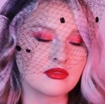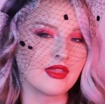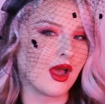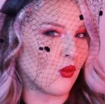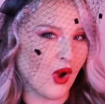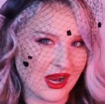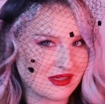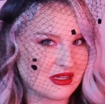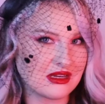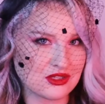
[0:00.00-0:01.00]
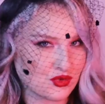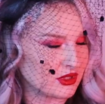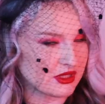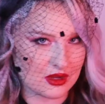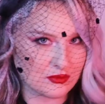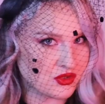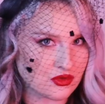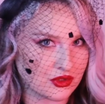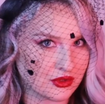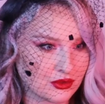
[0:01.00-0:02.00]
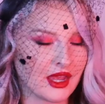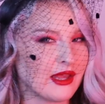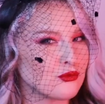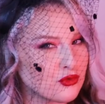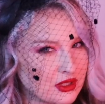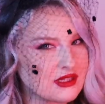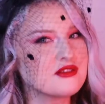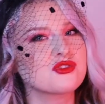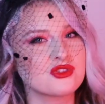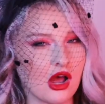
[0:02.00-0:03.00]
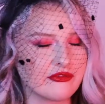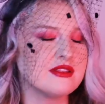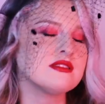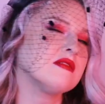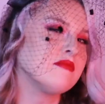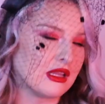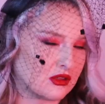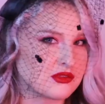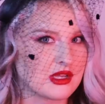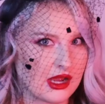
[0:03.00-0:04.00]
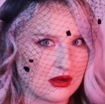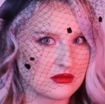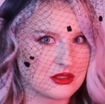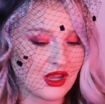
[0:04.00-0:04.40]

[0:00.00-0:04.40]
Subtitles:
that waxiness really comes through and really softens and mellows it out.